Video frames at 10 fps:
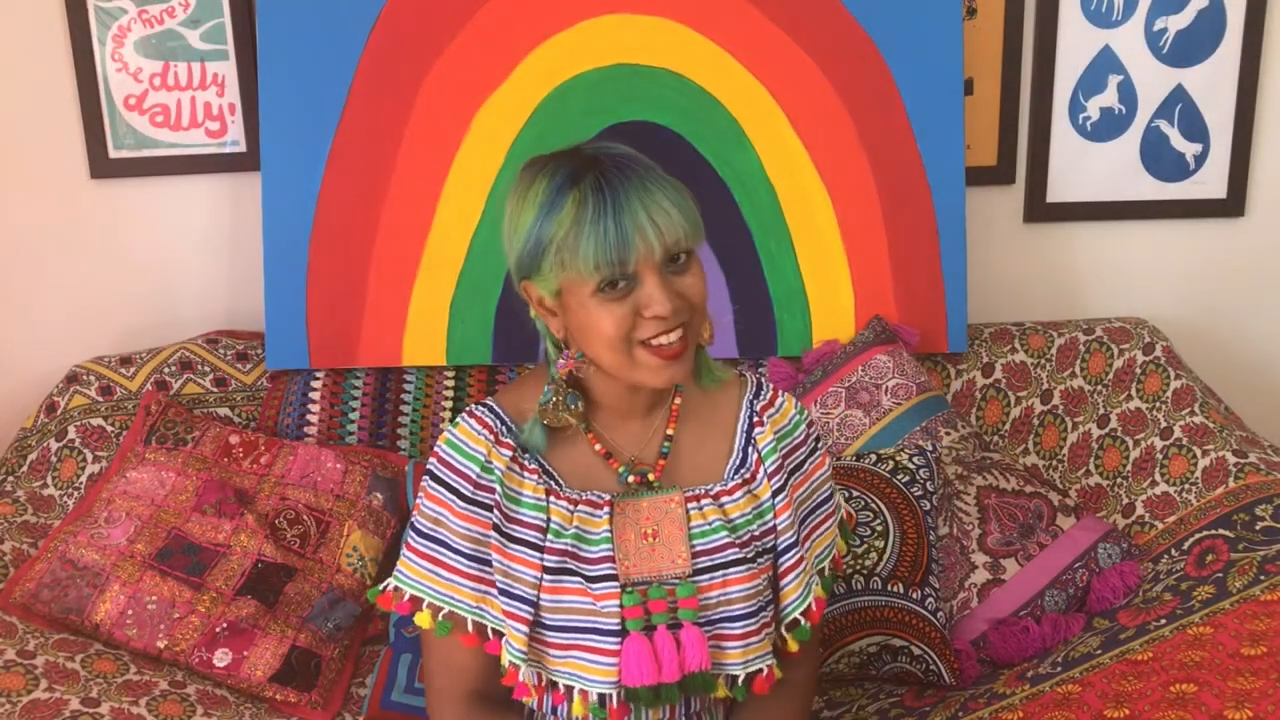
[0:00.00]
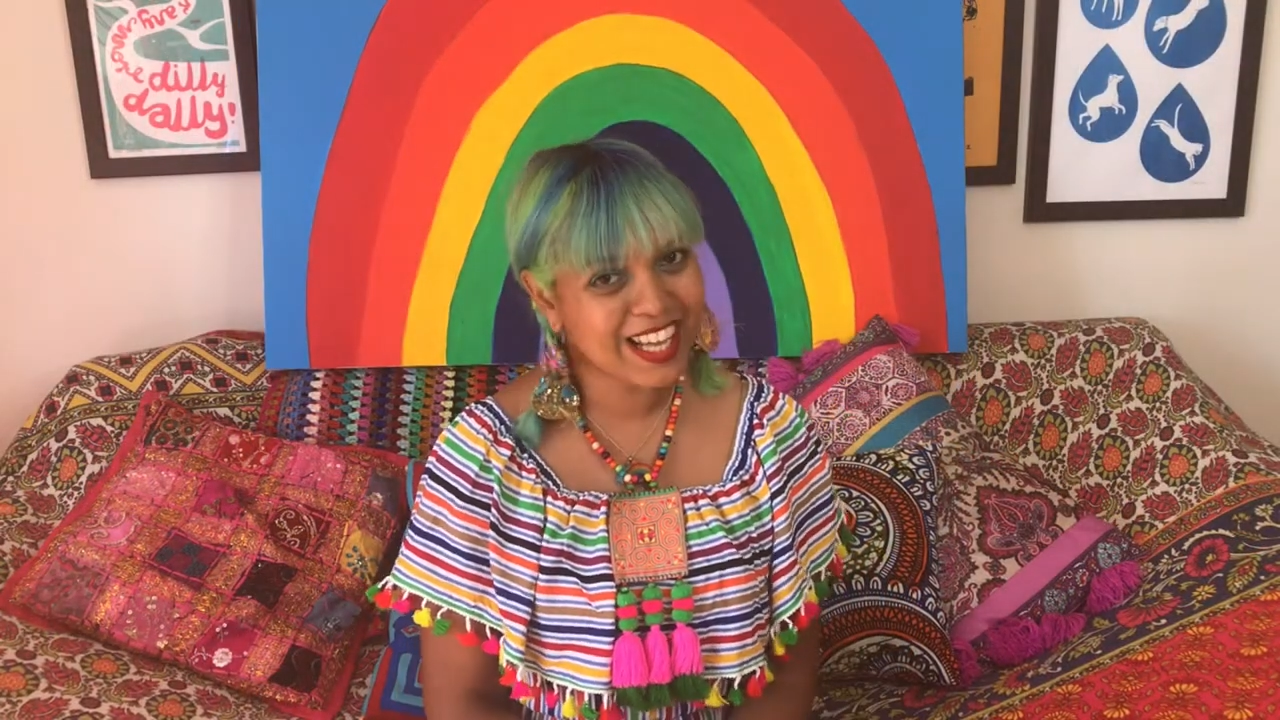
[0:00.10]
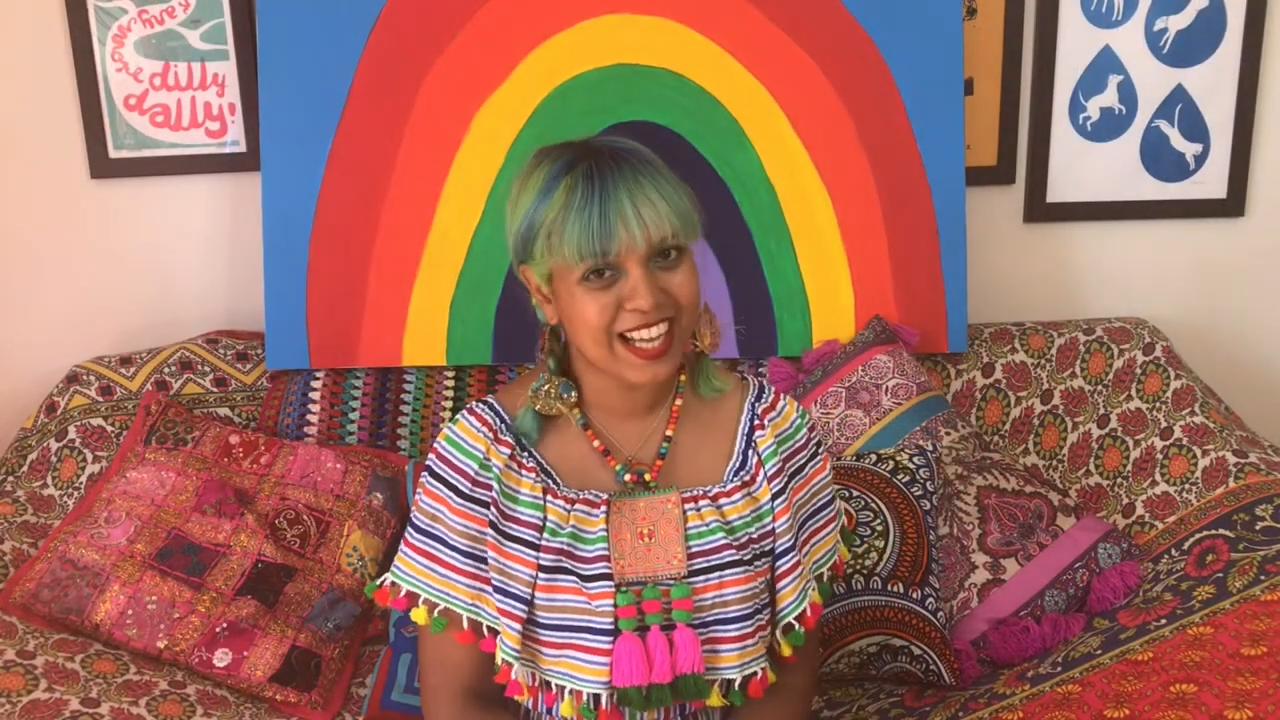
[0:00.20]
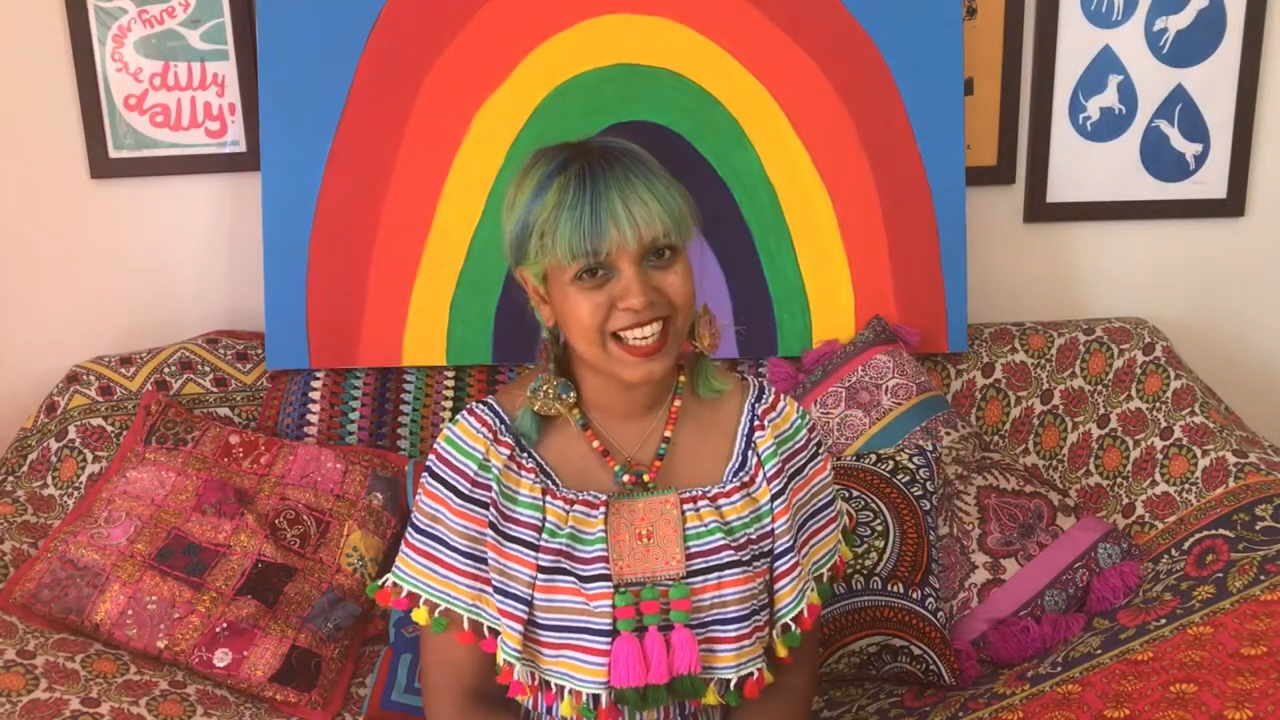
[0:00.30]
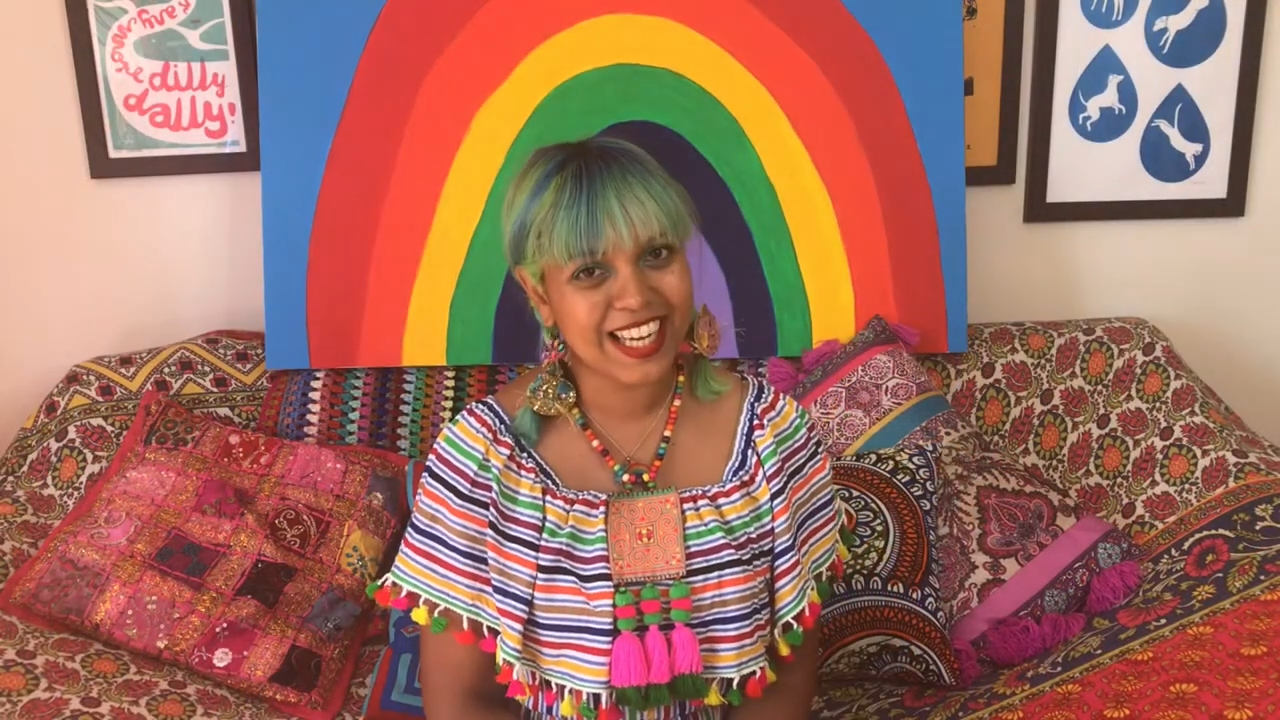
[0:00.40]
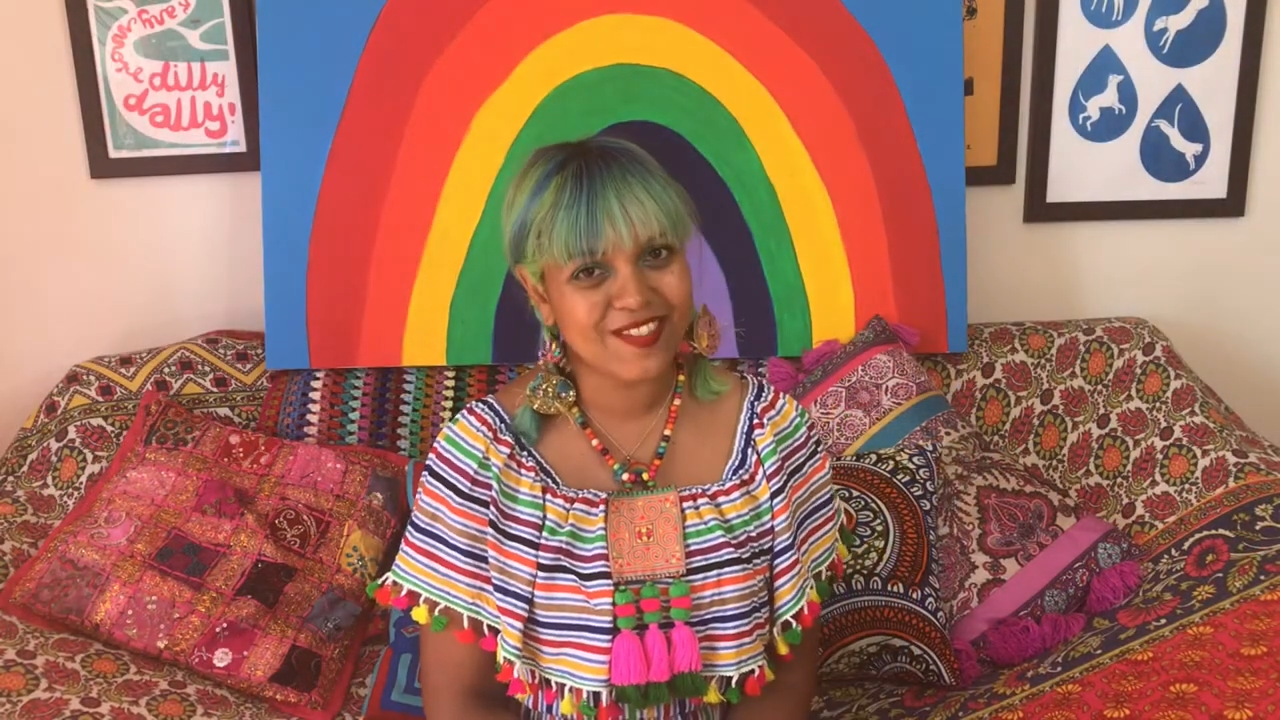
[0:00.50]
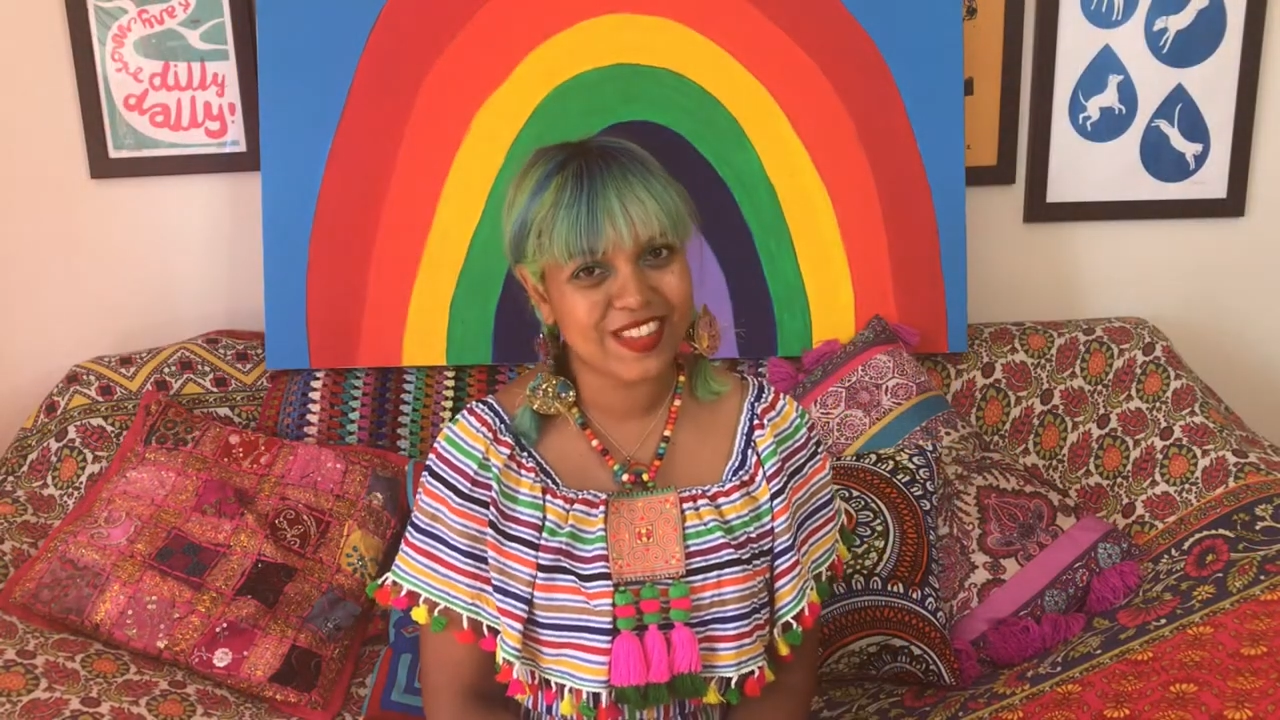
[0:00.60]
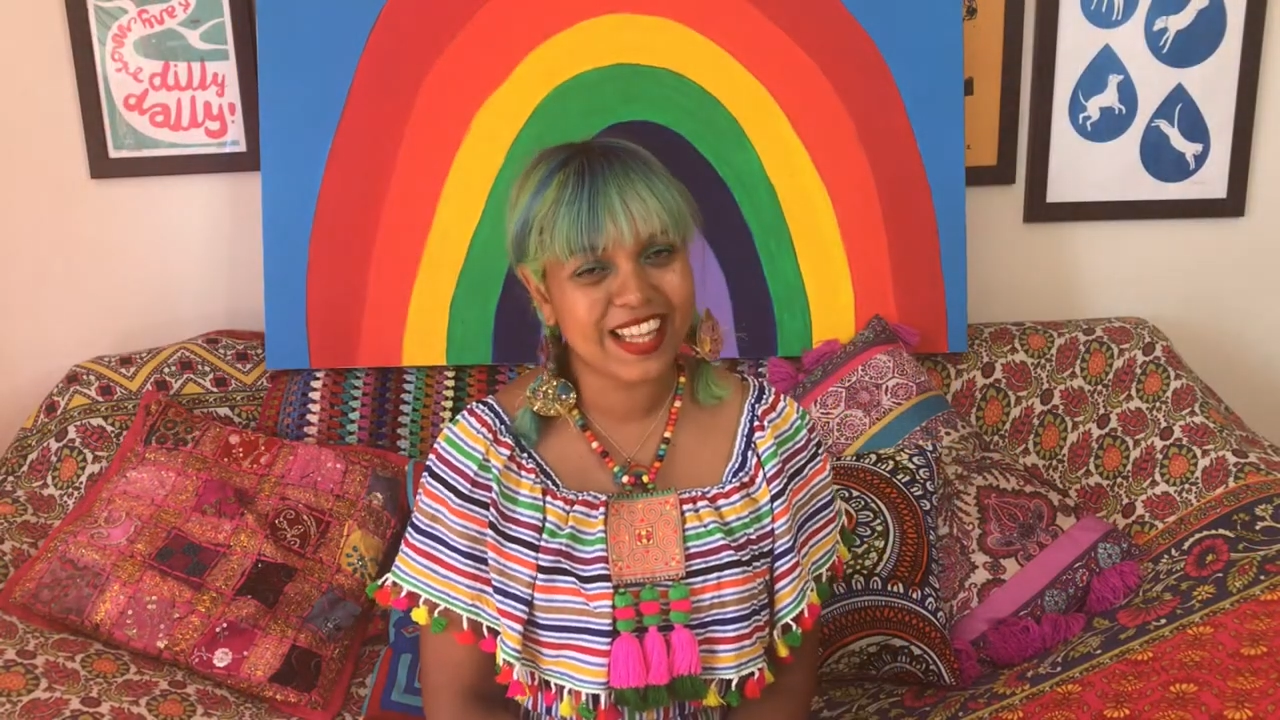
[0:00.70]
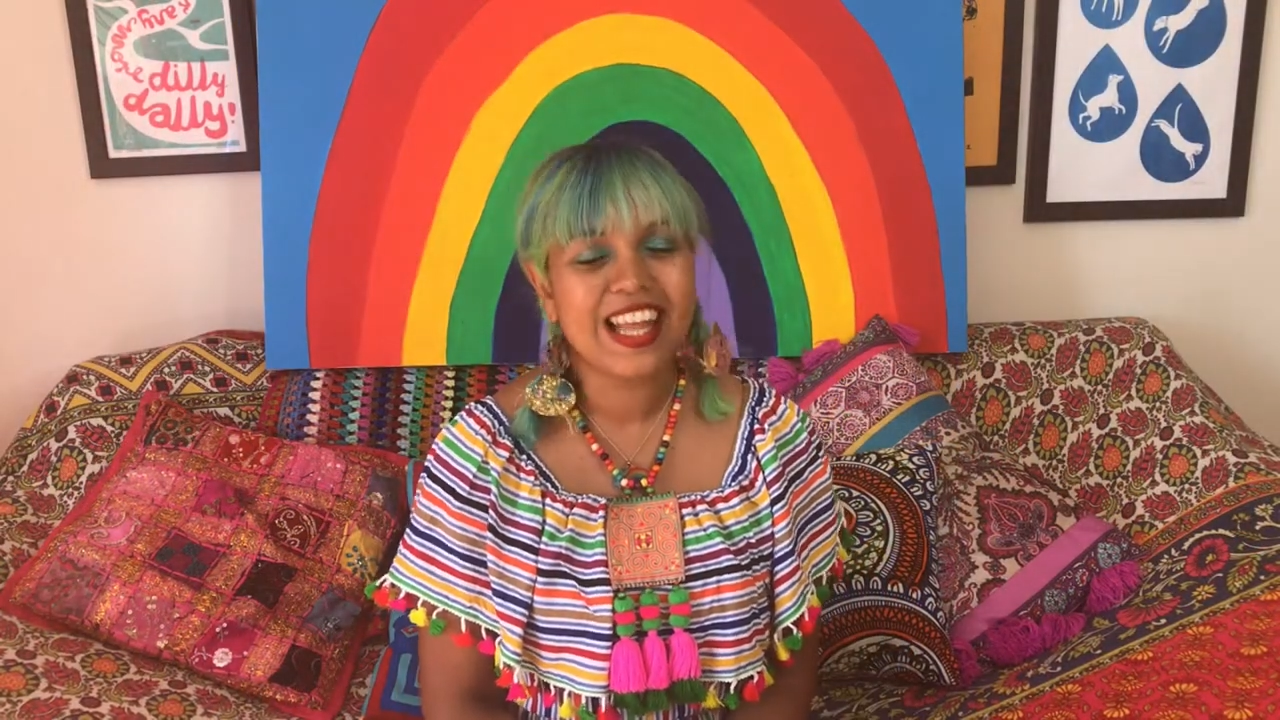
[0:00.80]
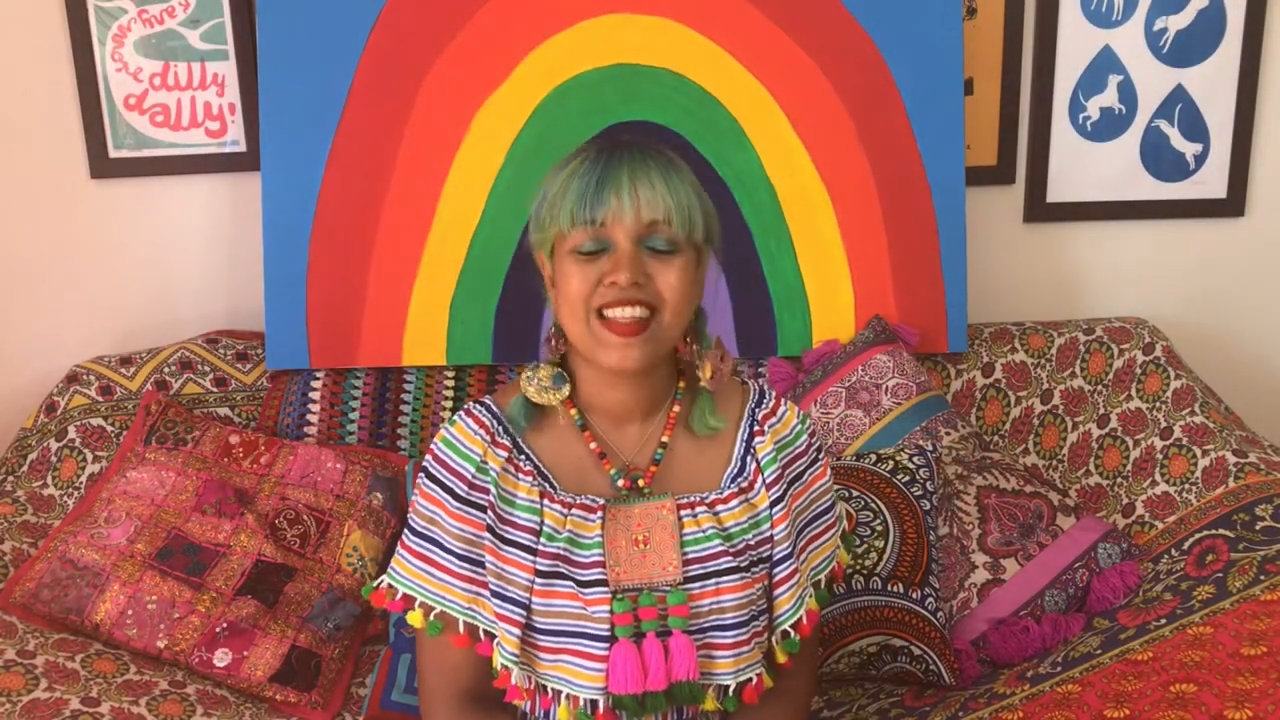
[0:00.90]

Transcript: colour lover,